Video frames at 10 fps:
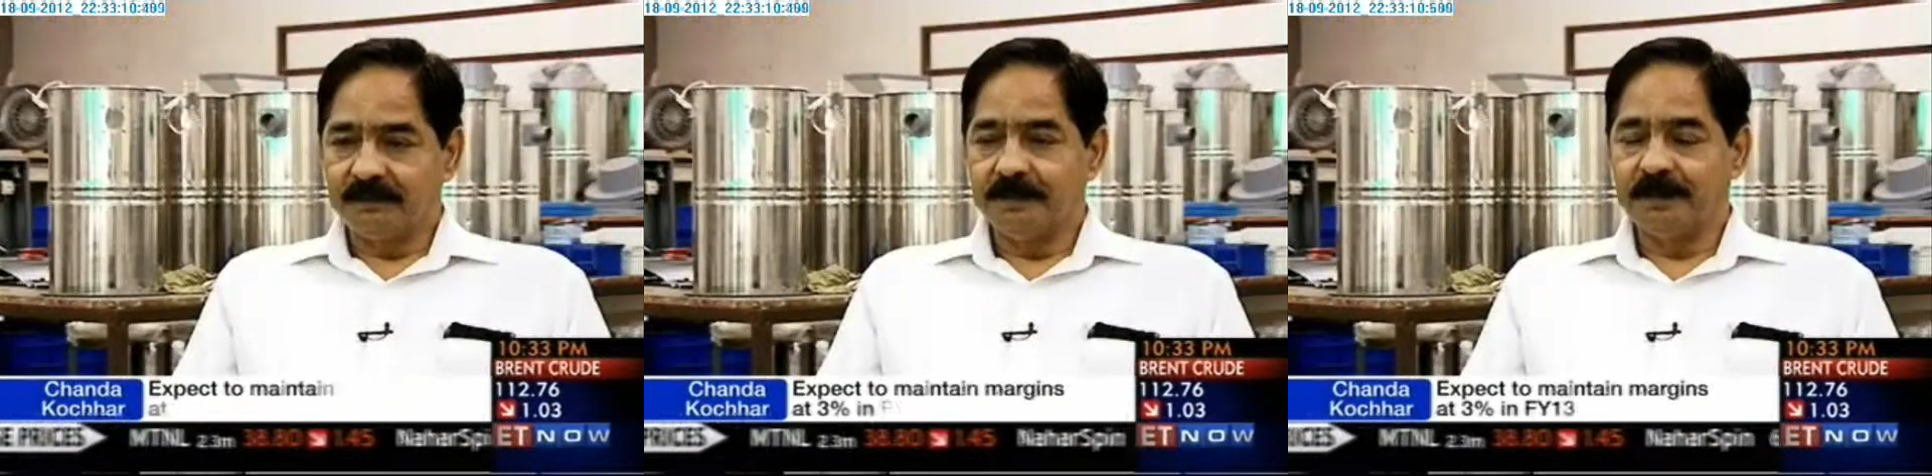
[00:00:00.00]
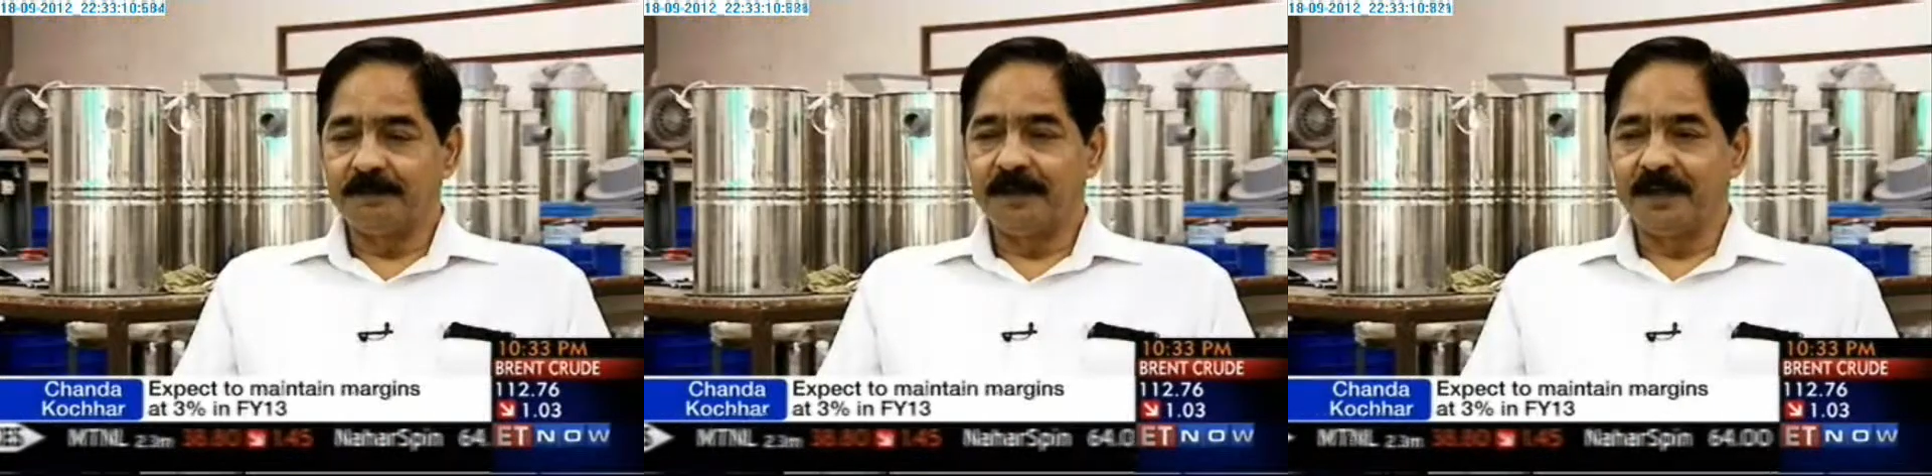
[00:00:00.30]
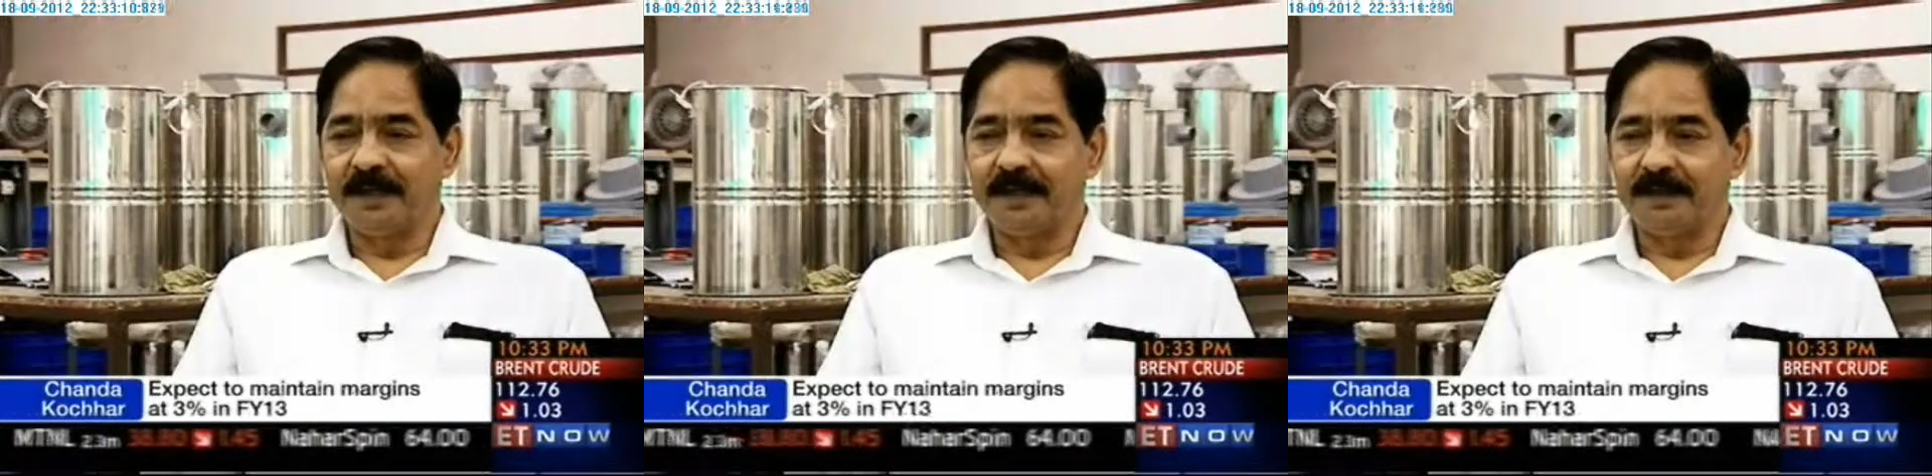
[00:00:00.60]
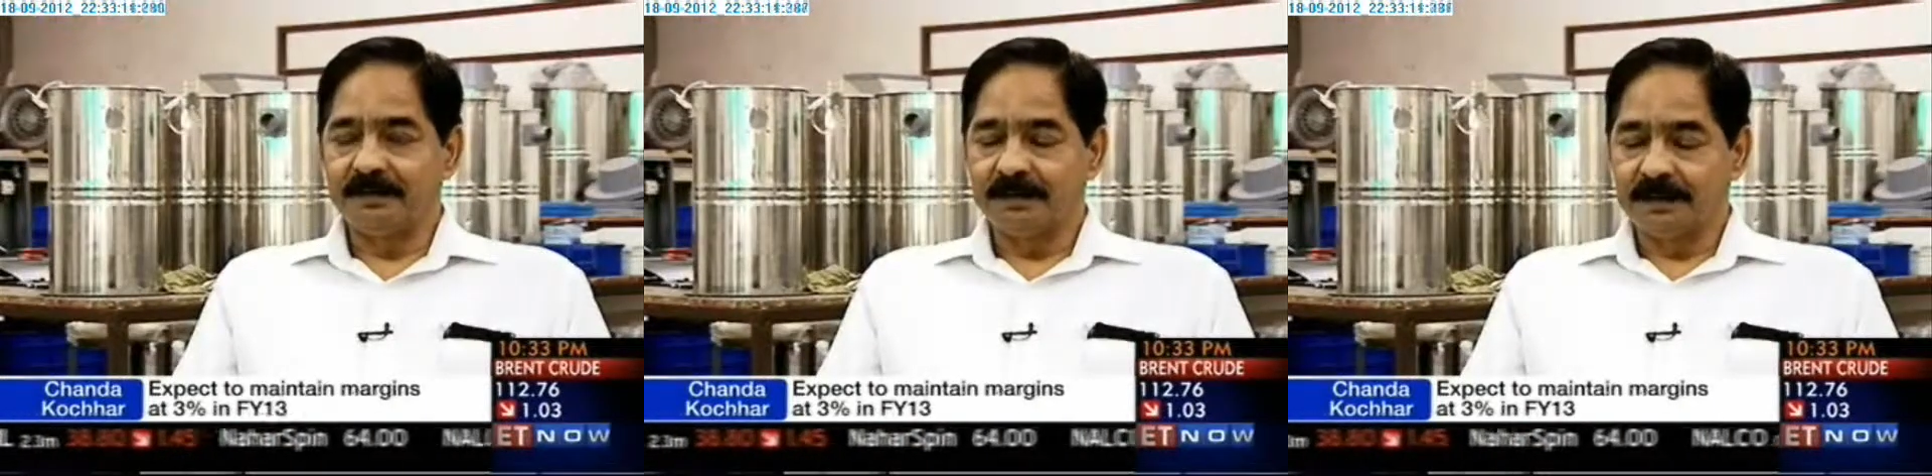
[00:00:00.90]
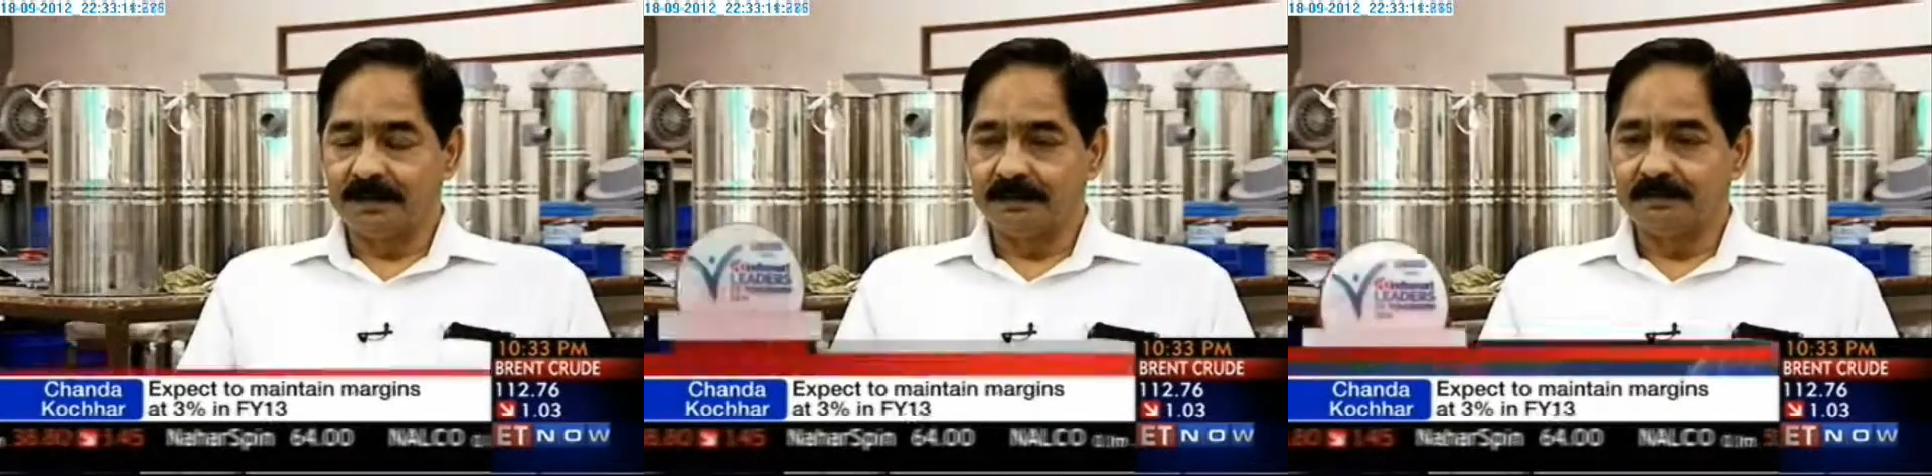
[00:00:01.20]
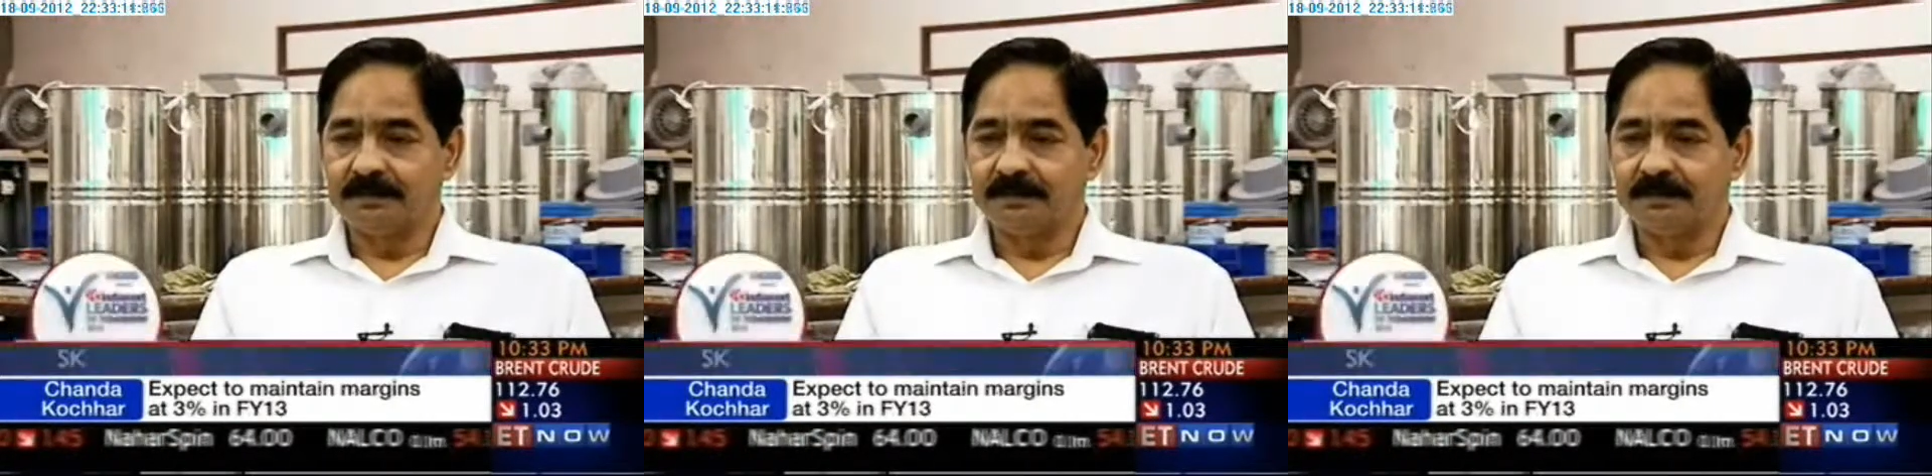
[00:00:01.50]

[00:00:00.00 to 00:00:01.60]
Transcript: We prepare a uh,